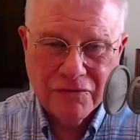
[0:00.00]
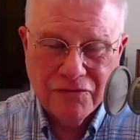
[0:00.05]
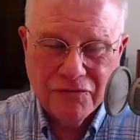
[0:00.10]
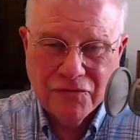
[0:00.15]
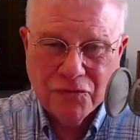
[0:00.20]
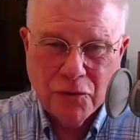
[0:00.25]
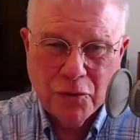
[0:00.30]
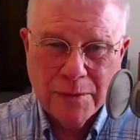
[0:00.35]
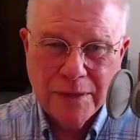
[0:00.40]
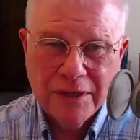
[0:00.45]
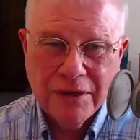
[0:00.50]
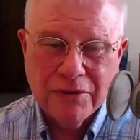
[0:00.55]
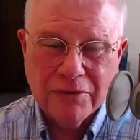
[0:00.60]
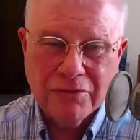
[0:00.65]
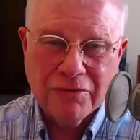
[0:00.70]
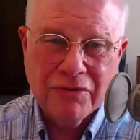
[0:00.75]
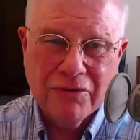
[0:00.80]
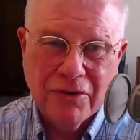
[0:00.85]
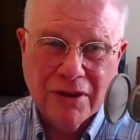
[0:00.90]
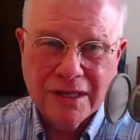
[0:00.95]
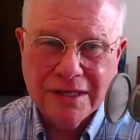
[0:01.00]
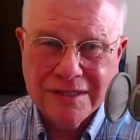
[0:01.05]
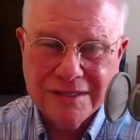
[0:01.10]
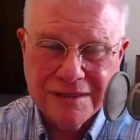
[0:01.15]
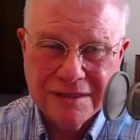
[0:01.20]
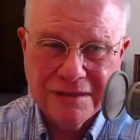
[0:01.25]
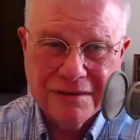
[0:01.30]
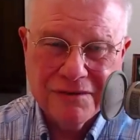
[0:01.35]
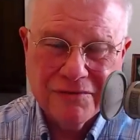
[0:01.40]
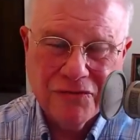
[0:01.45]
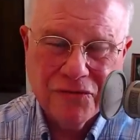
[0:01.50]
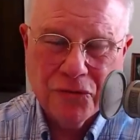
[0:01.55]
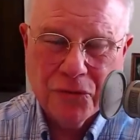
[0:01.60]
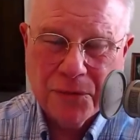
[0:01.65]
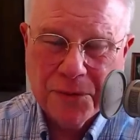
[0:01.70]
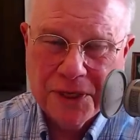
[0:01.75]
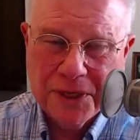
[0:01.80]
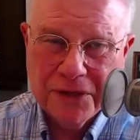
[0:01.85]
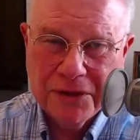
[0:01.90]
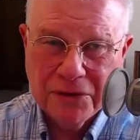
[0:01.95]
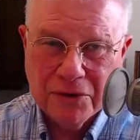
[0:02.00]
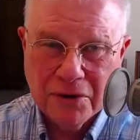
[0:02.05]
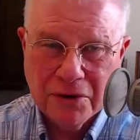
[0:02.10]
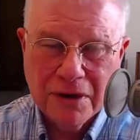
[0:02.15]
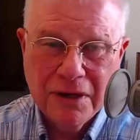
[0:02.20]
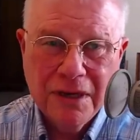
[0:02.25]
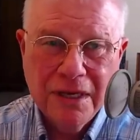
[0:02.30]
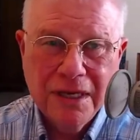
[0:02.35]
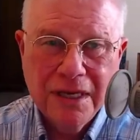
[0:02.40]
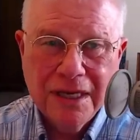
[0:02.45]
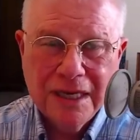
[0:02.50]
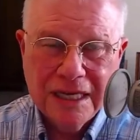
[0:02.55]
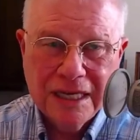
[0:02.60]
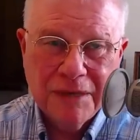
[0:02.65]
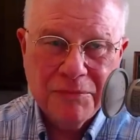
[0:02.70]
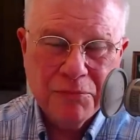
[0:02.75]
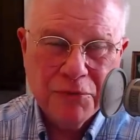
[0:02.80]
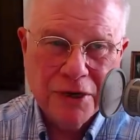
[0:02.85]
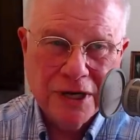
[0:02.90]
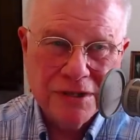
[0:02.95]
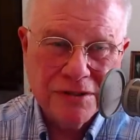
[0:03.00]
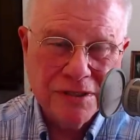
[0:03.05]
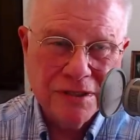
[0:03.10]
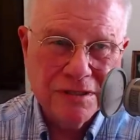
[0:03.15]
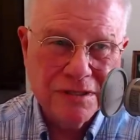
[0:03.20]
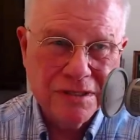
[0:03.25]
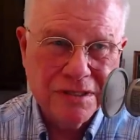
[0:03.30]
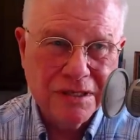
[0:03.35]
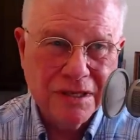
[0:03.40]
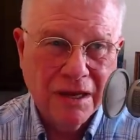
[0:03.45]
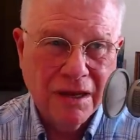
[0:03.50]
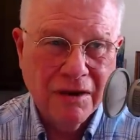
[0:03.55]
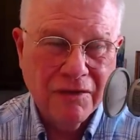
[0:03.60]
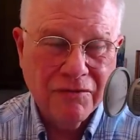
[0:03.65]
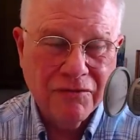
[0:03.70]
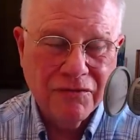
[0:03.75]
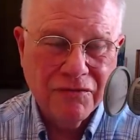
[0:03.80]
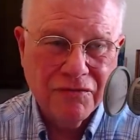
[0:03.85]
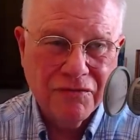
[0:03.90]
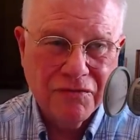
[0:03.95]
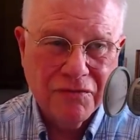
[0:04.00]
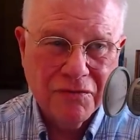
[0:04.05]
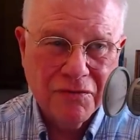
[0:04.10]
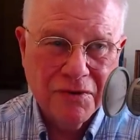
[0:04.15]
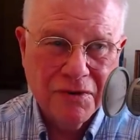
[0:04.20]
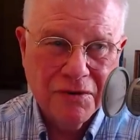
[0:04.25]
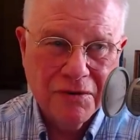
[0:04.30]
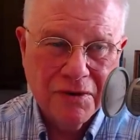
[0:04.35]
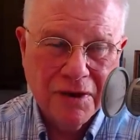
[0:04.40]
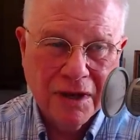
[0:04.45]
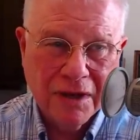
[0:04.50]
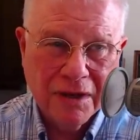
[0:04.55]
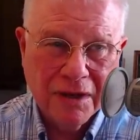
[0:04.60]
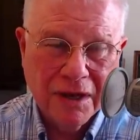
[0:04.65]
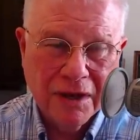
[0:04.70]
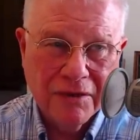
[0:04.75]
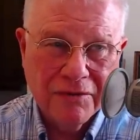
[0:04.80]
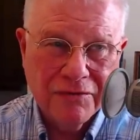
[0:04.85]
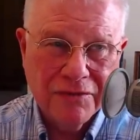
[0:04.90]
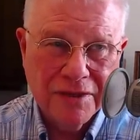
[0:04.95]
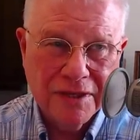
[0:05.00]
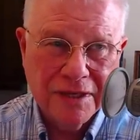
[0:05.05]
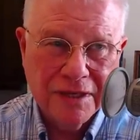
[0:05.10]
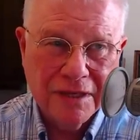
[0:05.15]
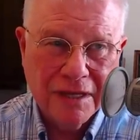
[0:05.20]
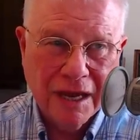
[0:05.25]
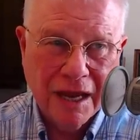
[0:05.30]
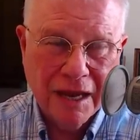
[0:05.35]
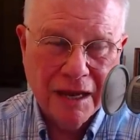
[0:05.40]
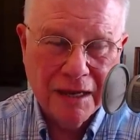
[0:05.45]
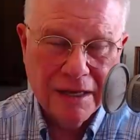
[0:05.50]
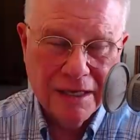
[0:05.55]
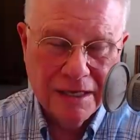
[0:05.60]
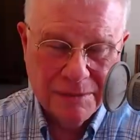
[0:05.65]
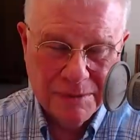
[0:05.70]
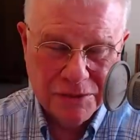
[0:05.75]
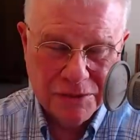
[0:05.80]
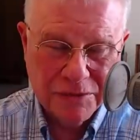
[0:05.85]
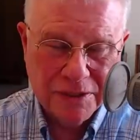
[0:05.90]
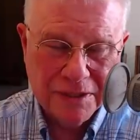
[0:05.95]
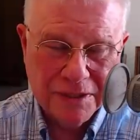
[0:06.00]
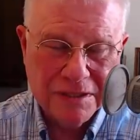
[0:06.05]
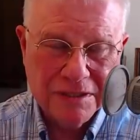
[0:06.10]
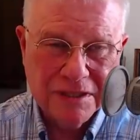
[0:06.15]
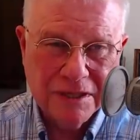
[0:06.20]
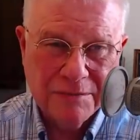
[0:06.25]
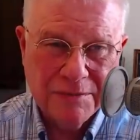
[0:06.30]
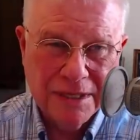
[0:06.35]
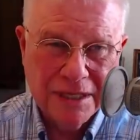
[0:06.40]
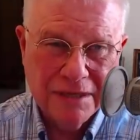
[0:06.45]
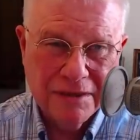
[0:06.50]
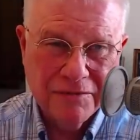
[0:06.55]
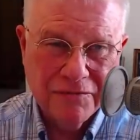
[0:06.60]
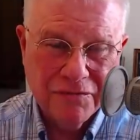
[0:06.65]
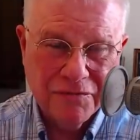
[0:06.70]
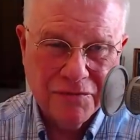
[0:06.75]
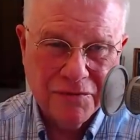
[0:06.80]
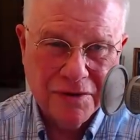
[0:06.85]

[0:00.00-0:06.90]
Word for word: forming your thoughts and forming your impressions of uh, of the imagery that's coming in